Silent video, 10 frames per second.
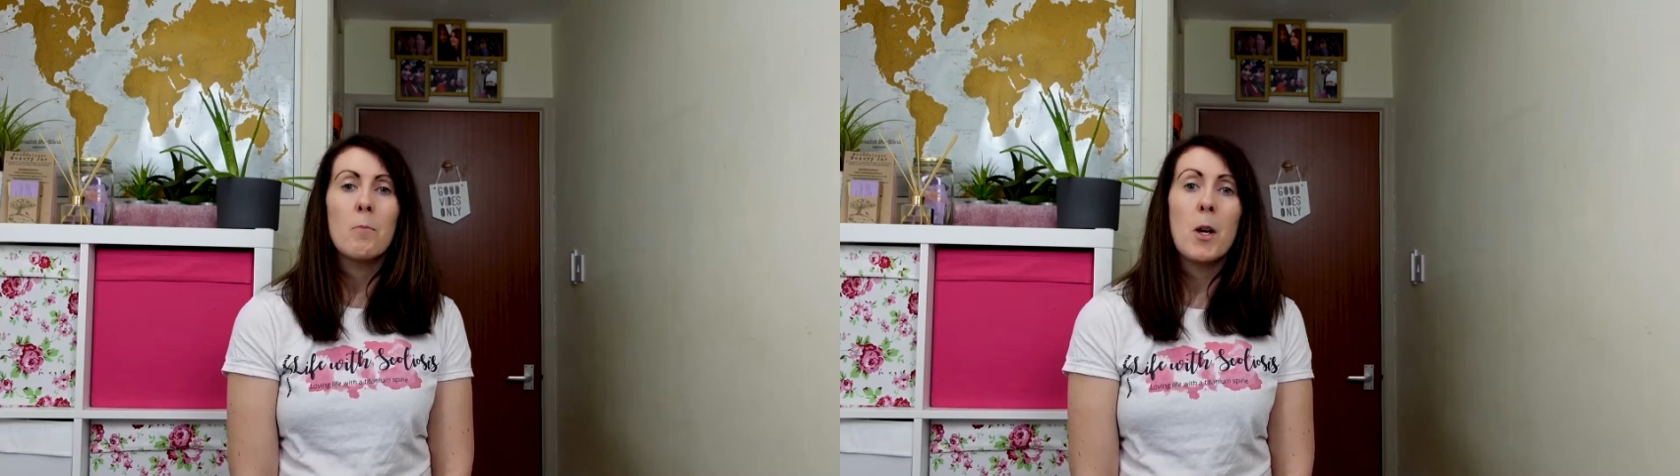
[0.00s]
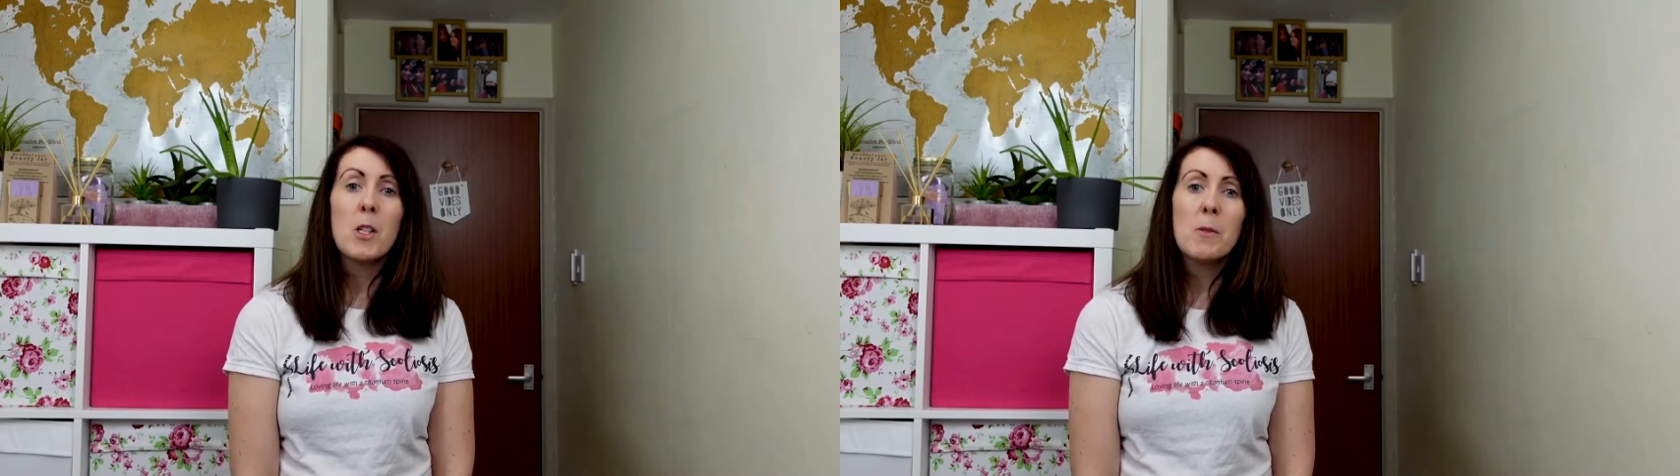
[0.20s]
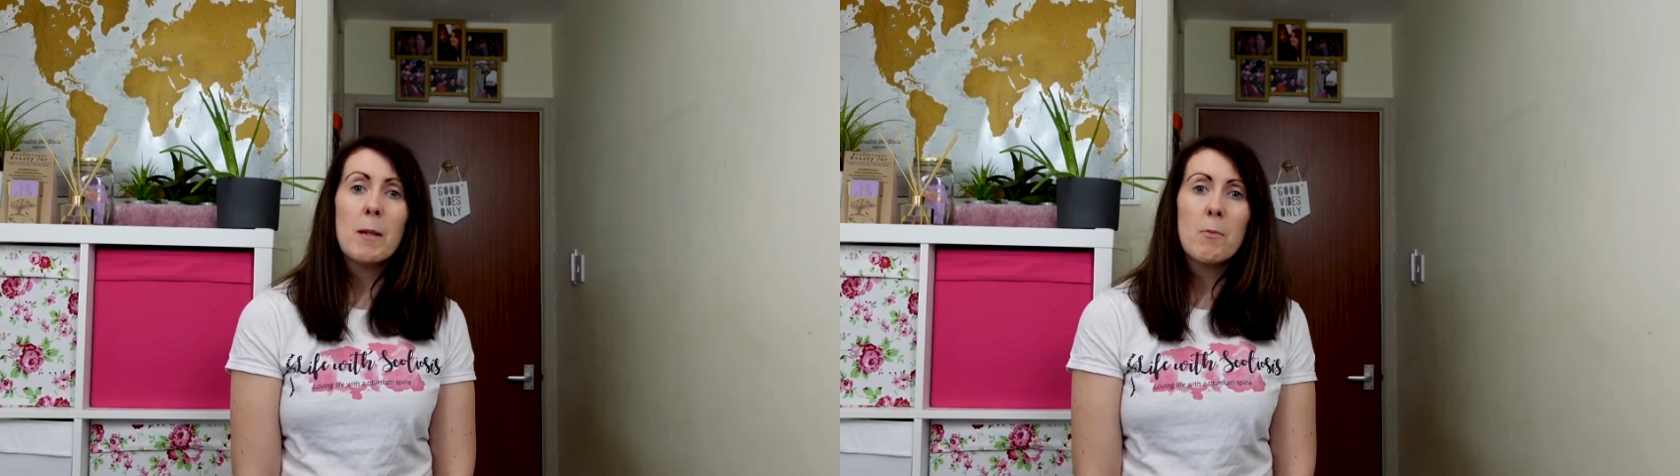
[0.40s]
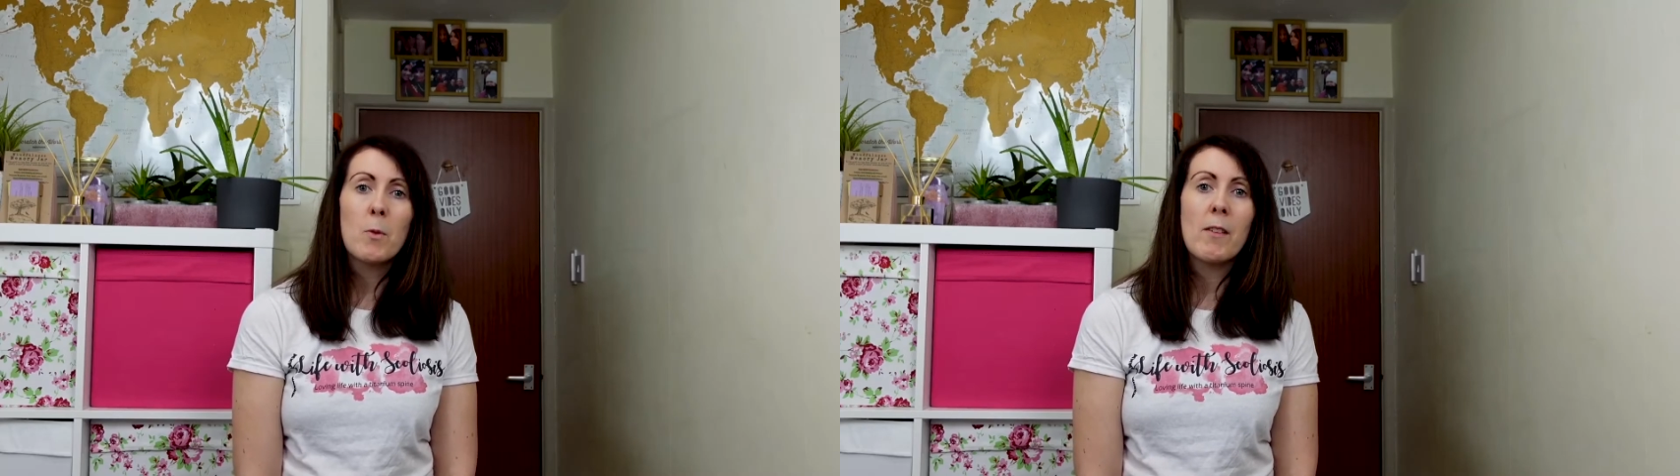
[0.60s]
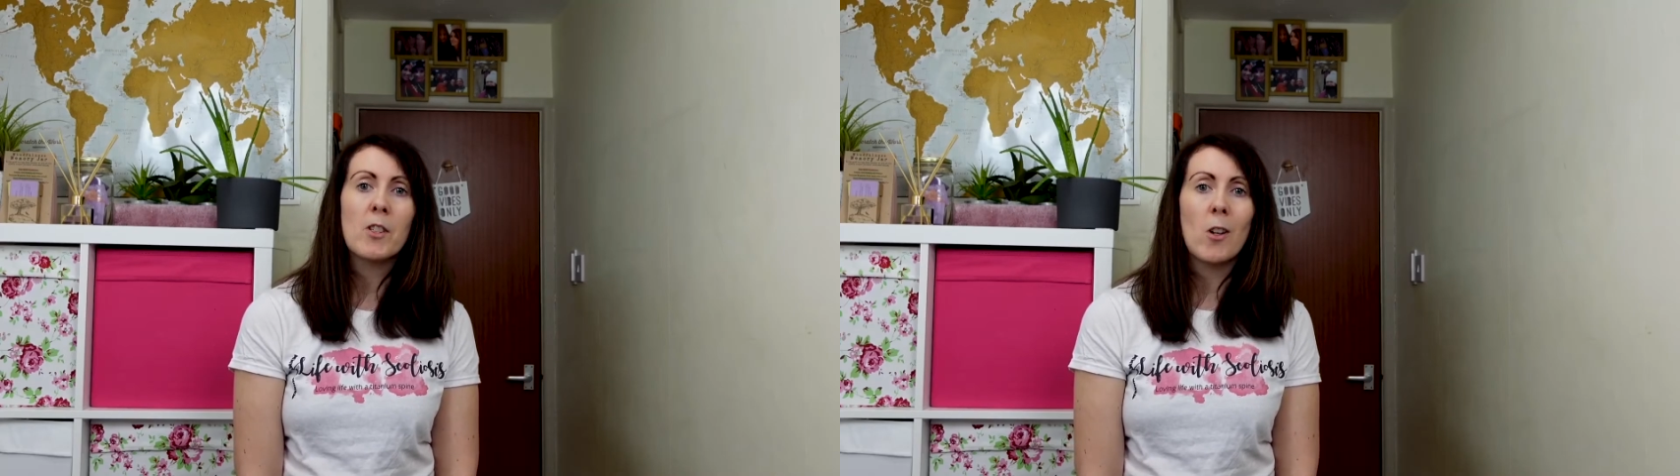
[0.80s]
Most people
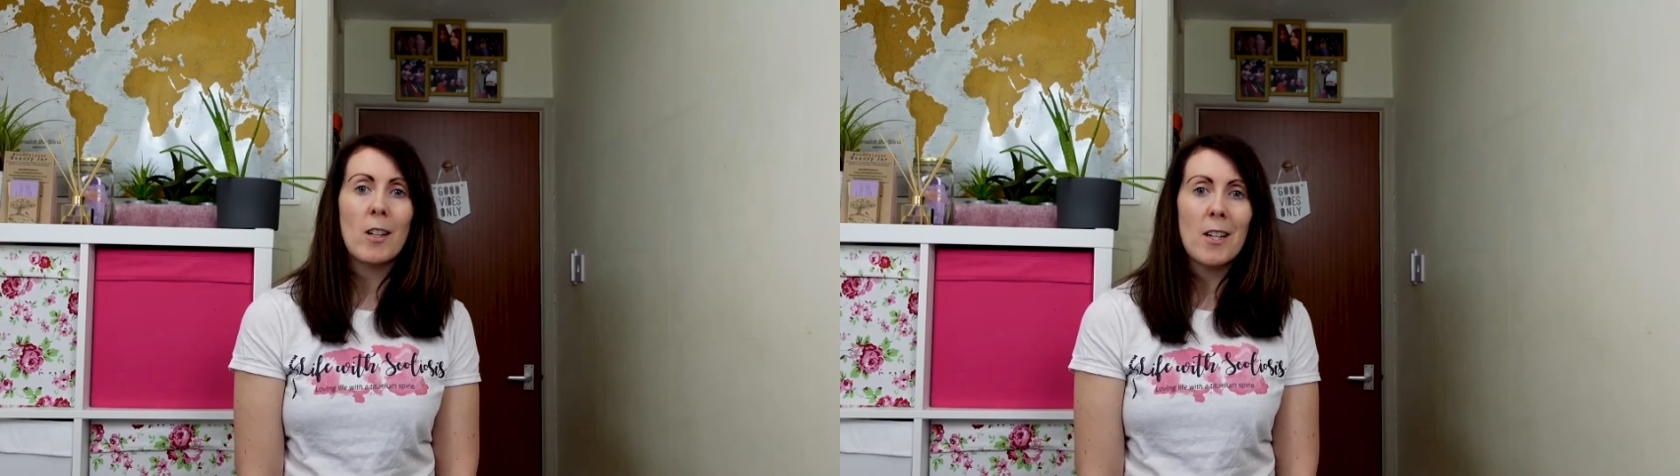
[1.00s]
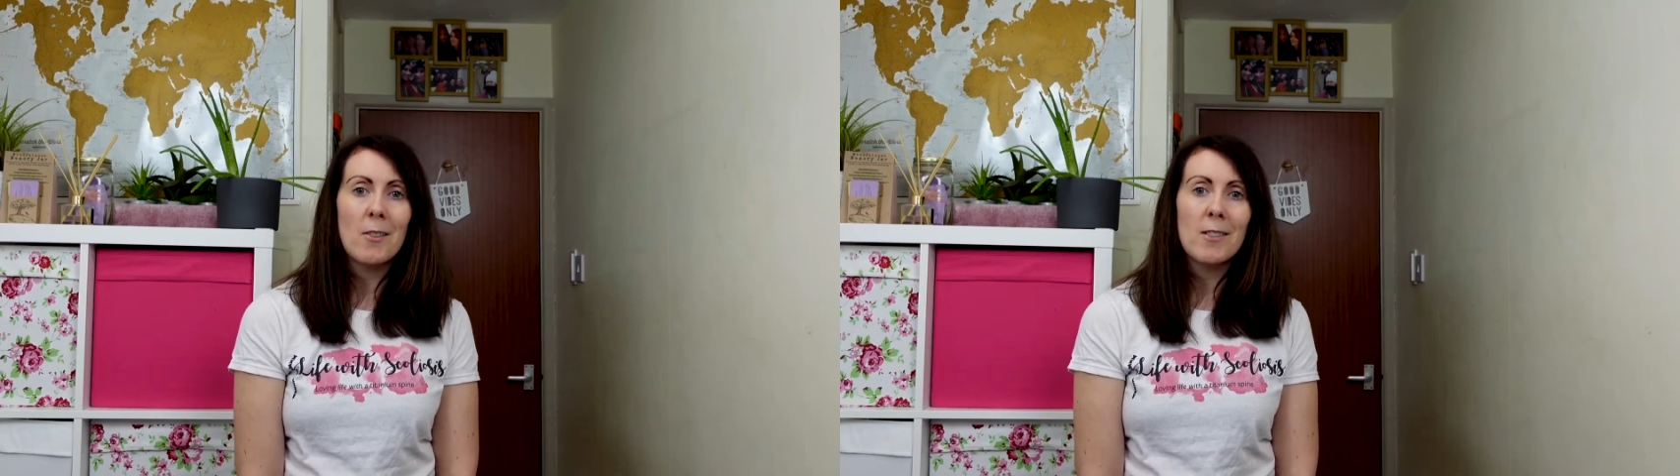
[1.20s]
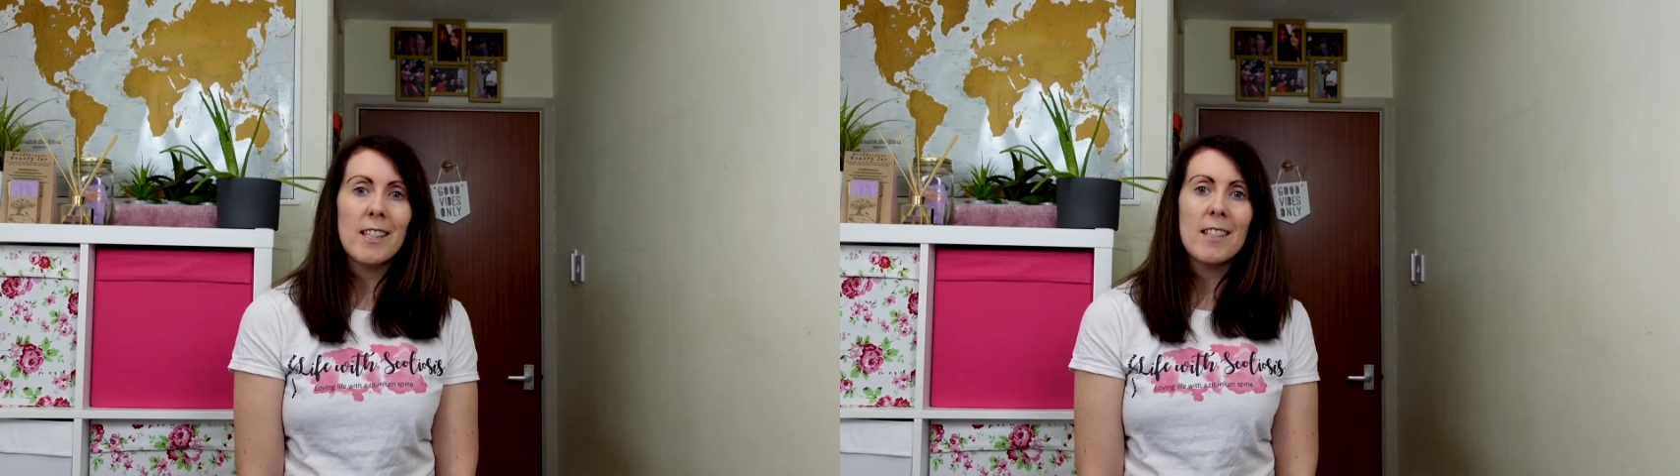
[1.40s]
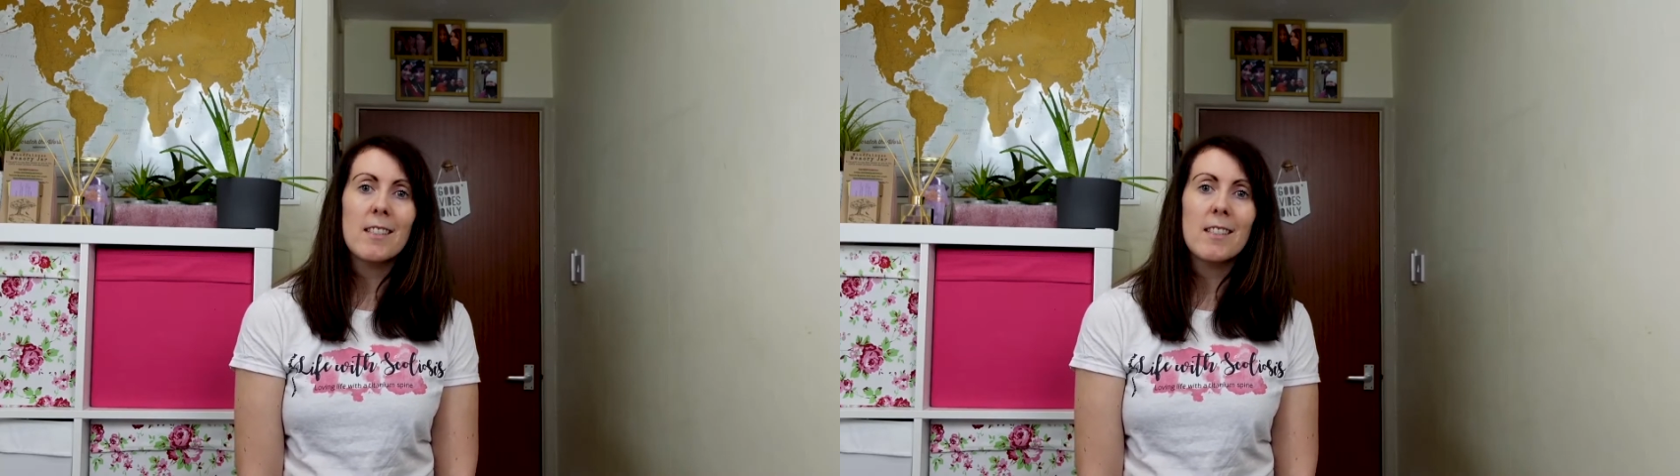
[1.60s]
with scoliosis,